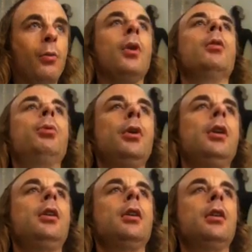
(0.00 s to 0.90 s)
well, the
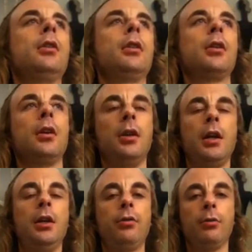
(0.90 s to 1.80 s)
point is that
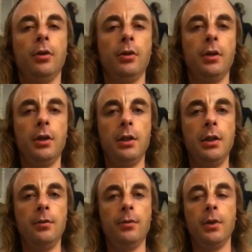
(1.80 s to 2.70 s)
later on in the
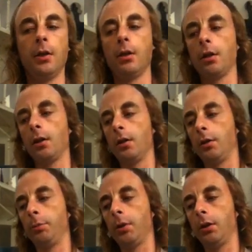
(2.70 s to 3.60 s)
evening at
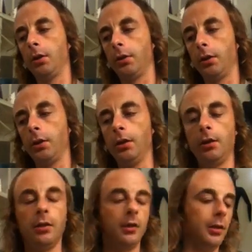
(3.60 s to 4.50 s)
this party,
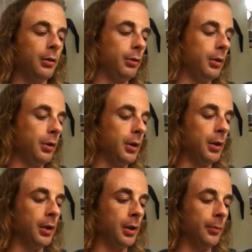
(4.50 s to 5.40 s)
there were,
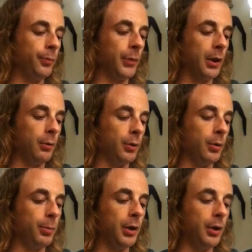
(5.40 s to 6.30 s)
it was
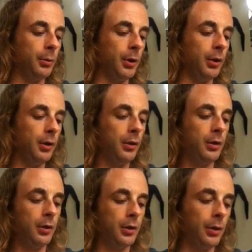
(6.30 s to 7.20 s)
the part when
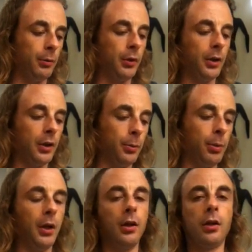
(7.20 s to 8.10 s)
someone starts
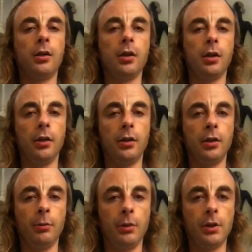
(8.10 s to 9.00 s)
playing the guitar and
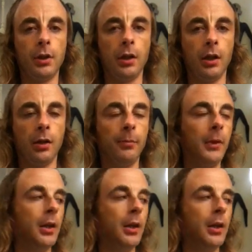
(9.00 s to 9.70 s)
someone's singing.